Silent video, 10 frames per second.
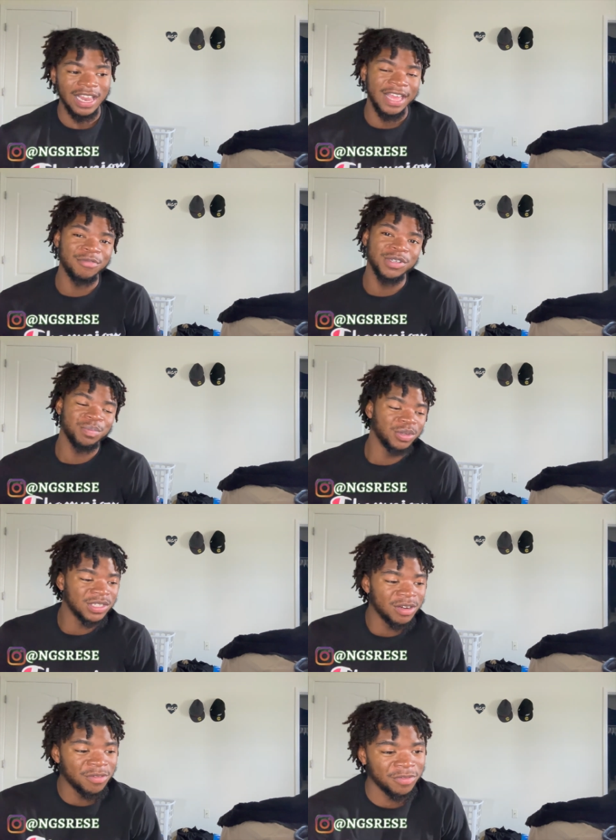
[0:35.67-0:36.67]
he was
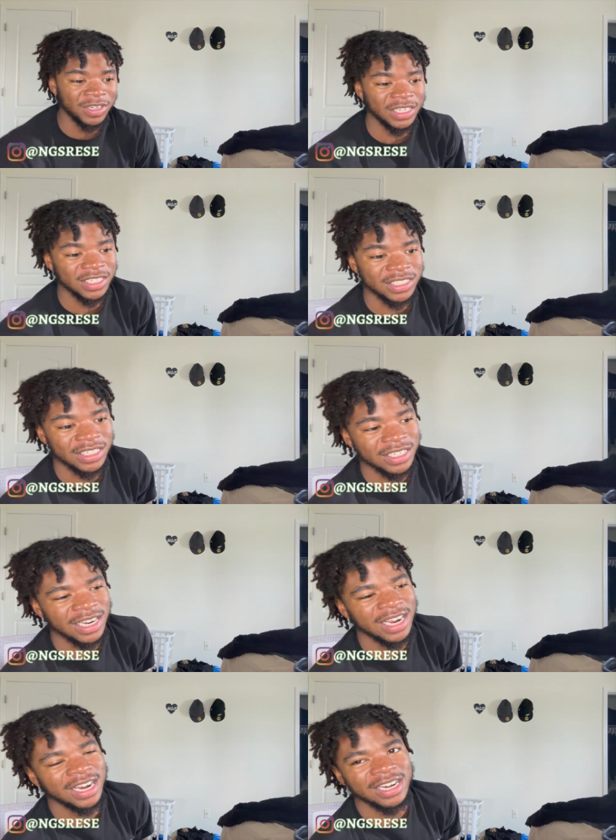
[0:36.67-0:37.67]
posted over 50 and shit.
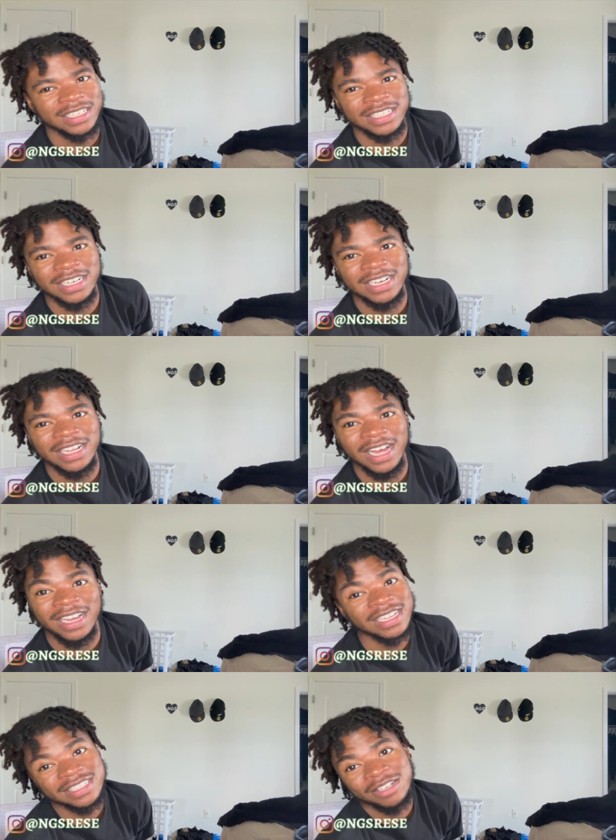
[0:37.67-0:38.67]
I, I seen it there. I
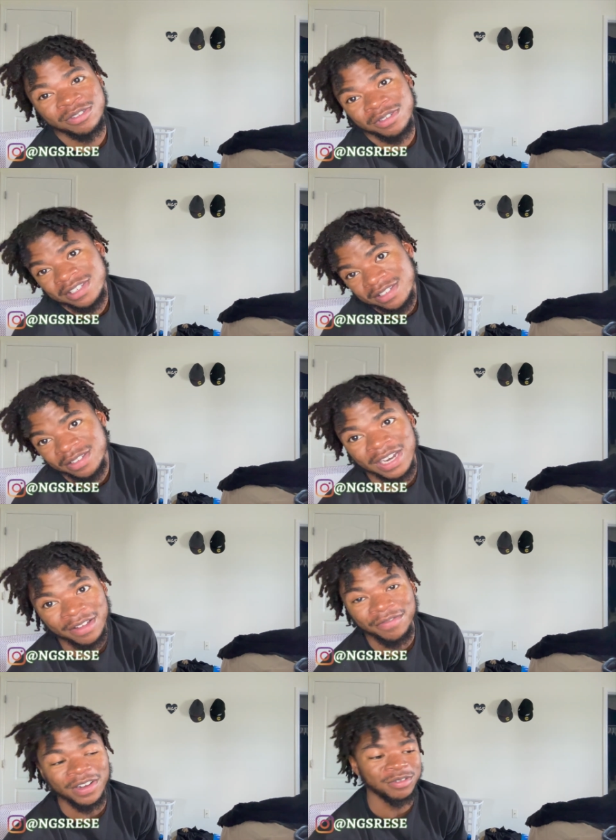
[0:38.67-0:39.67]
guess they was
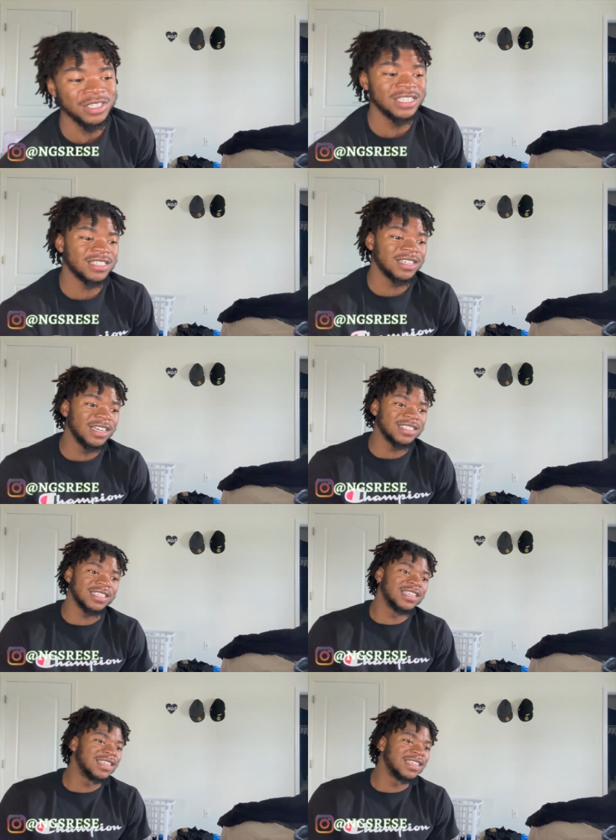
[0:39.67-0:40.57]
they fucking discussing.